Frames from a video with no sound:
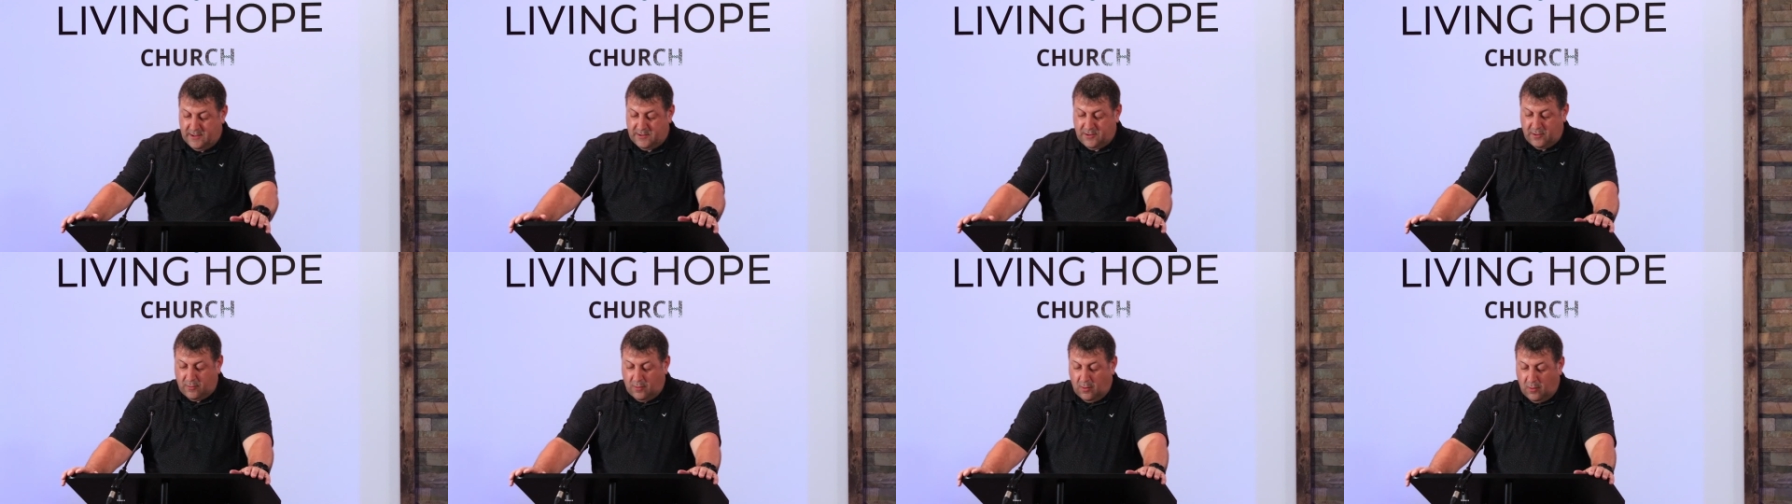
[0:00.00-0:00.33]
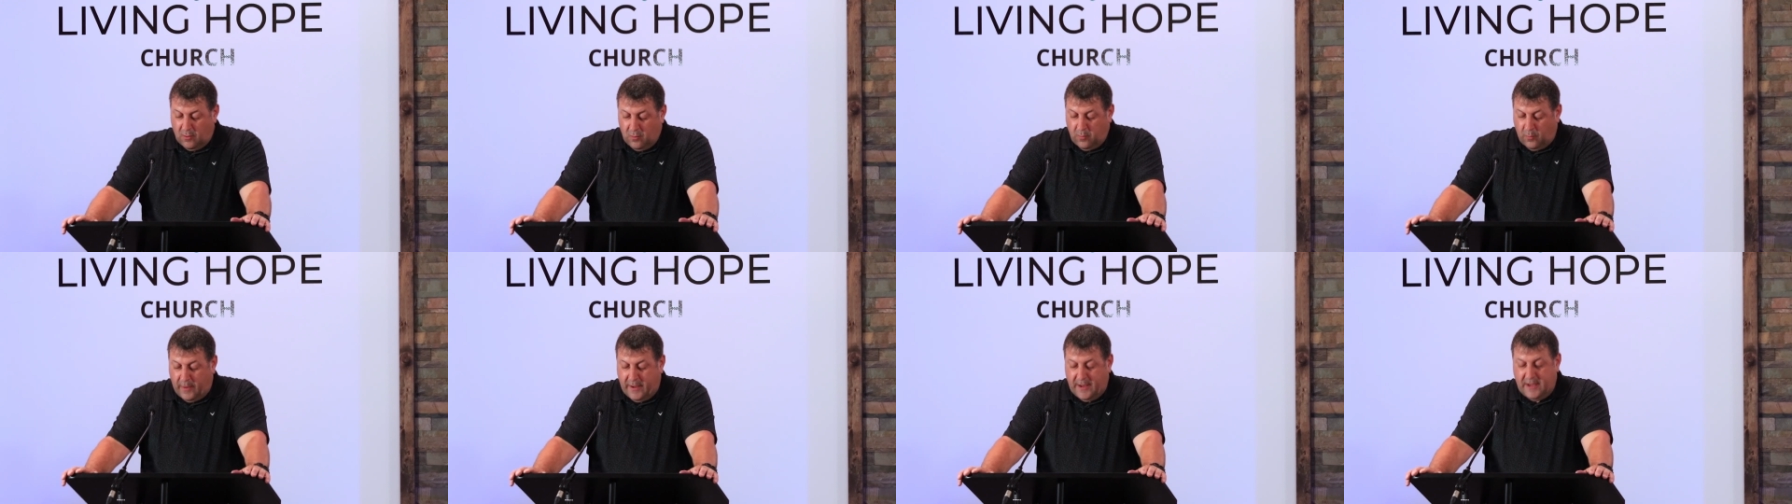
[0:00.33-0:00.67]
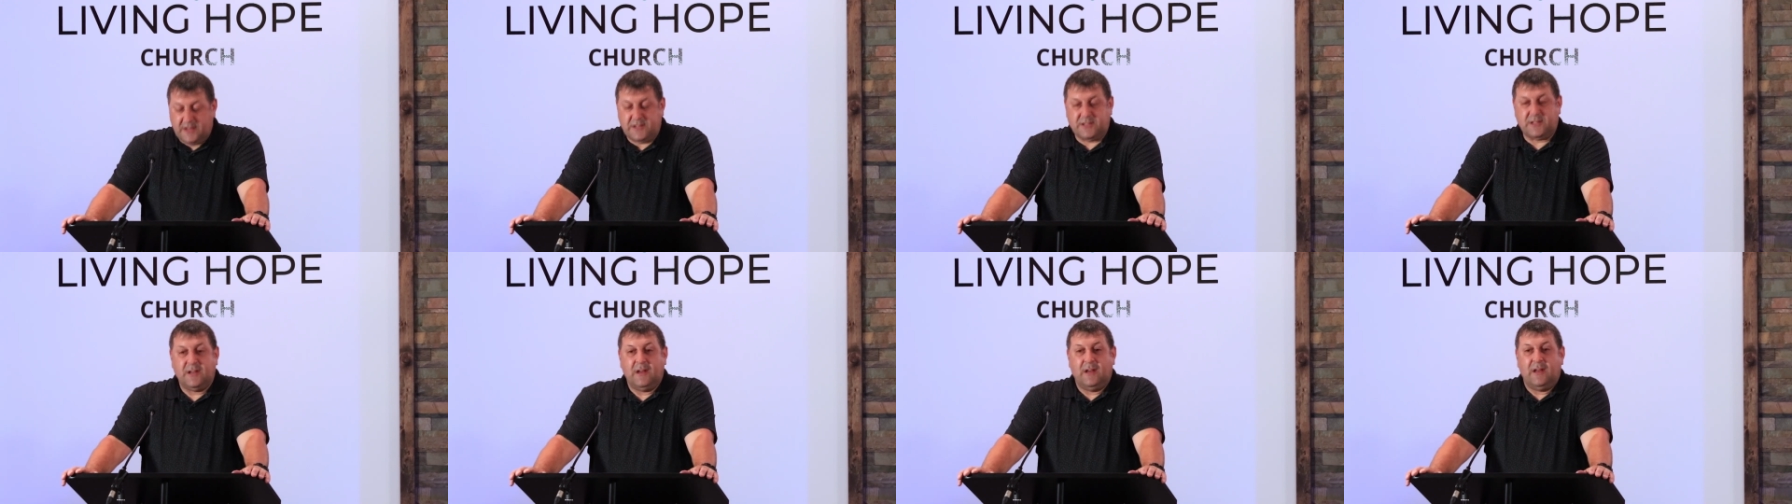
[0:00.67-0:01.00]
their old
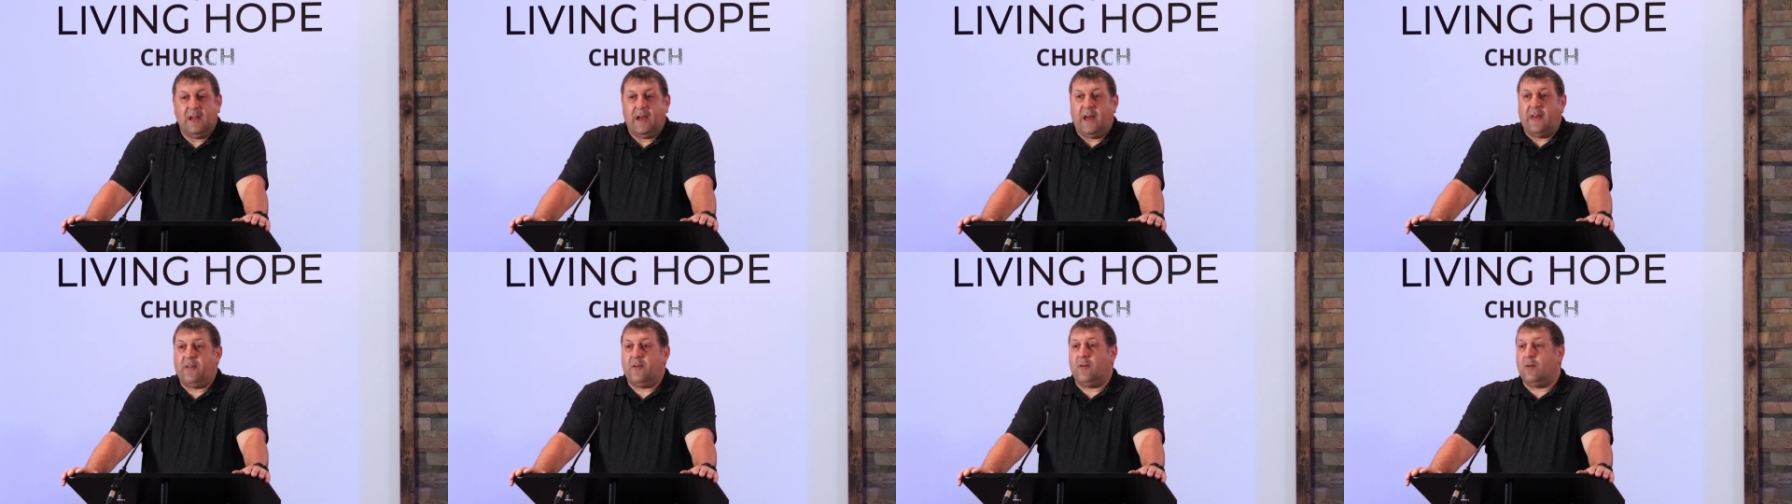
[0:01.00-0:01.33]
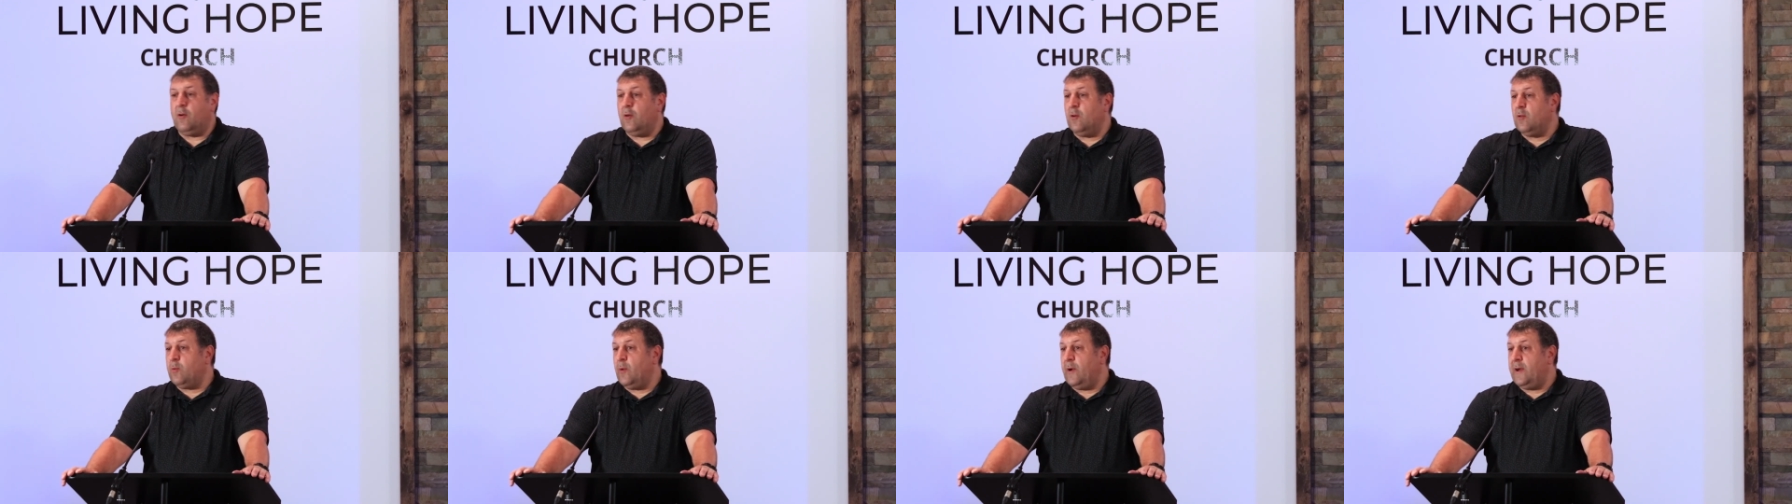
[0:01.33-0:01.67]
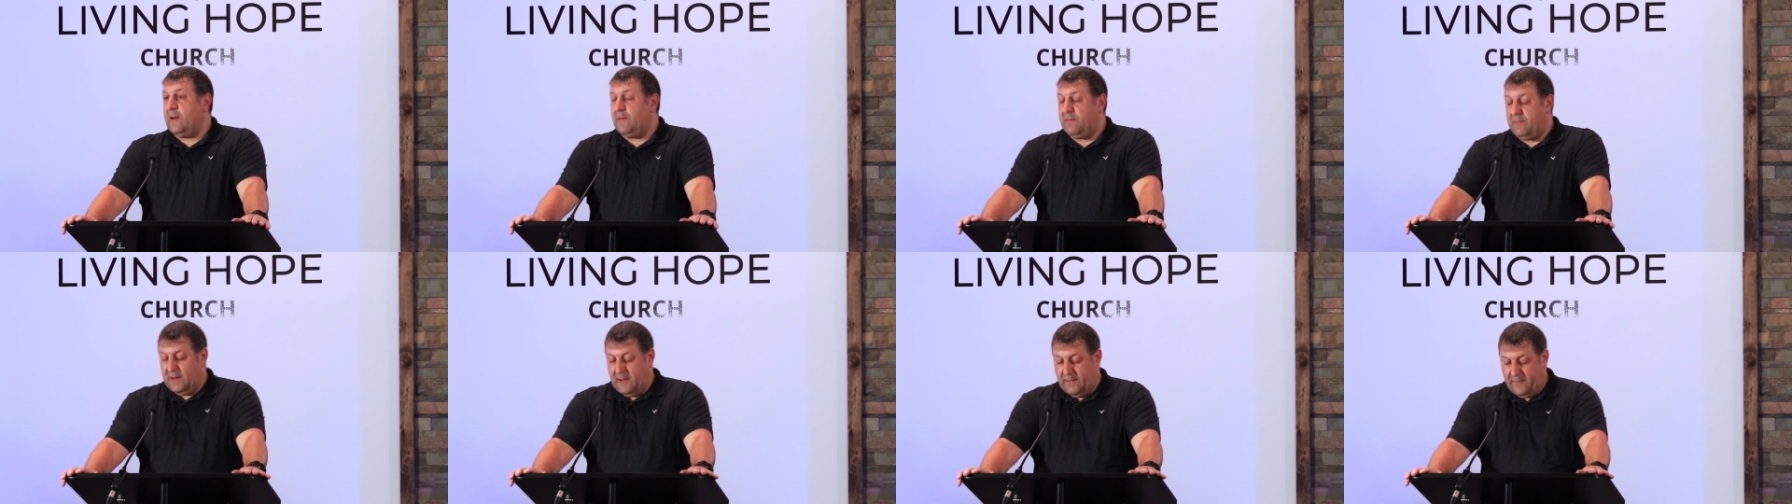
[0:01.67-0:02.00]
ways, and their old way
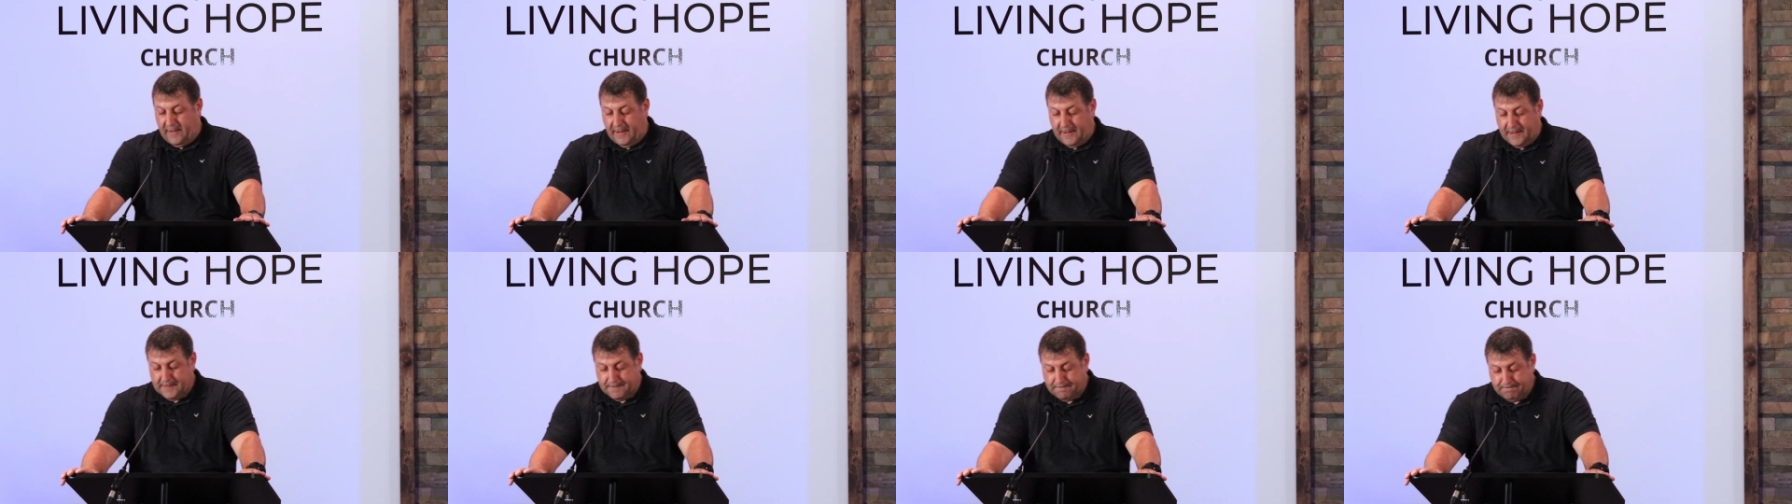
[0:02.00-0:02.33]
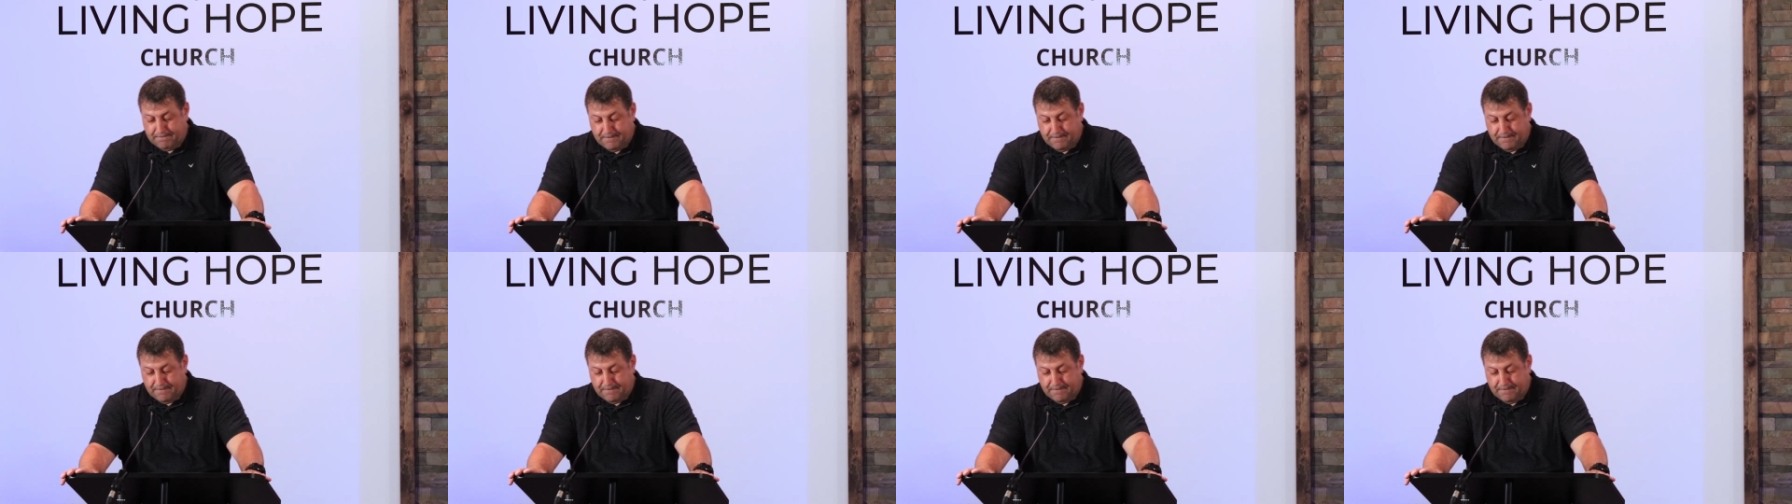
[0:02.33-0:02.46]
of living.